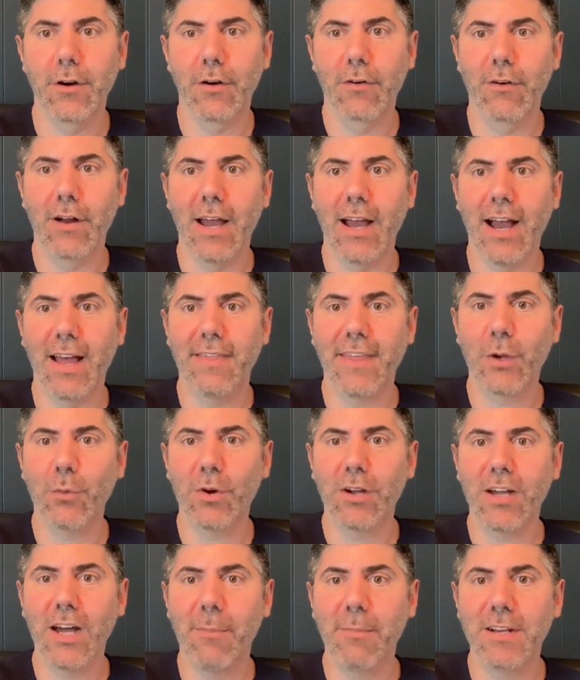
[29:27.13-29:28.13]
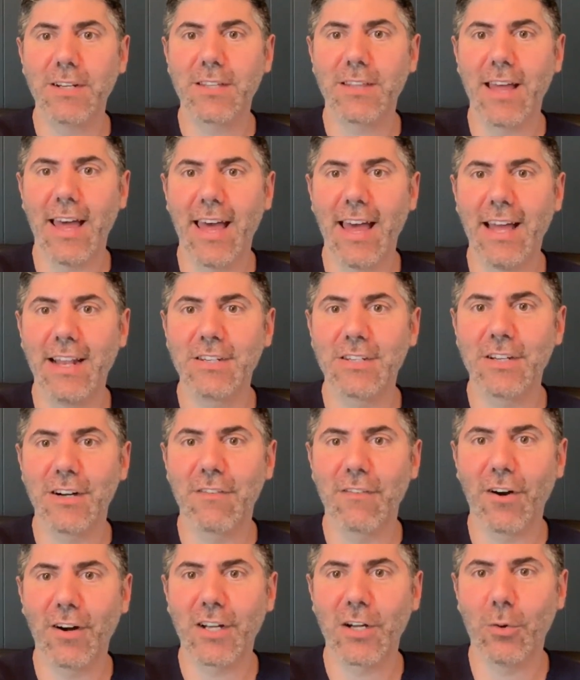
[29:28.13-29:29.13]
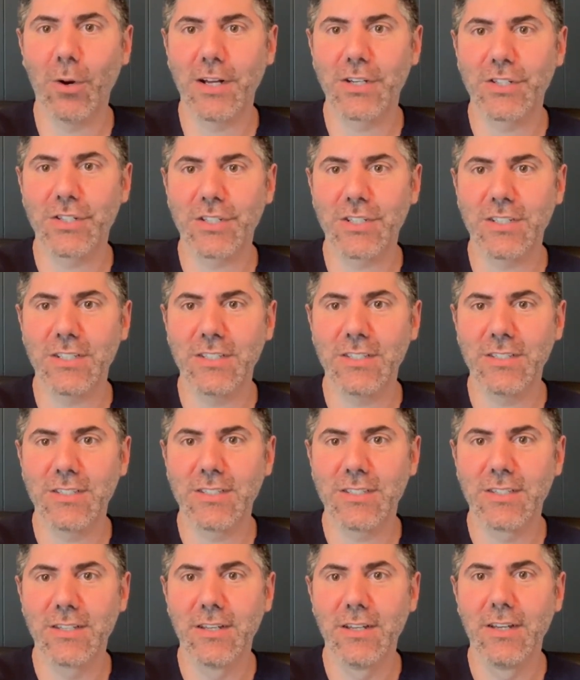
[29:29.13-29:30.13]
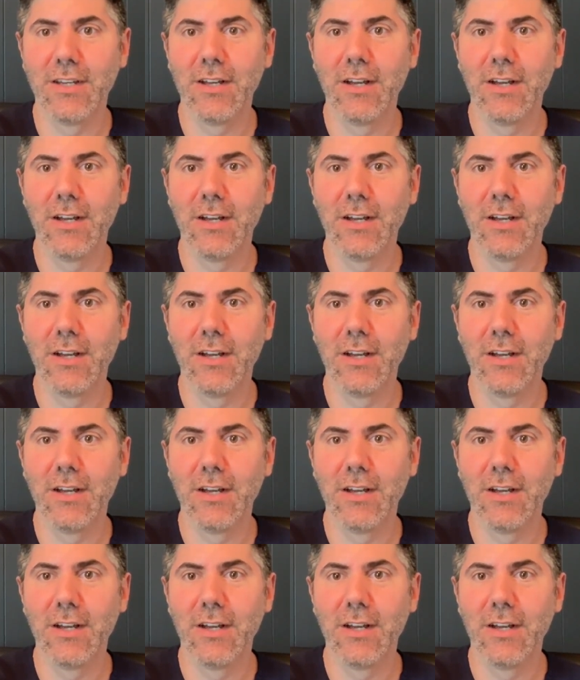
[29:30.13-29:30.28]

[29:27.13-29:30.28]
All right, I think we're coming to the end of our questions.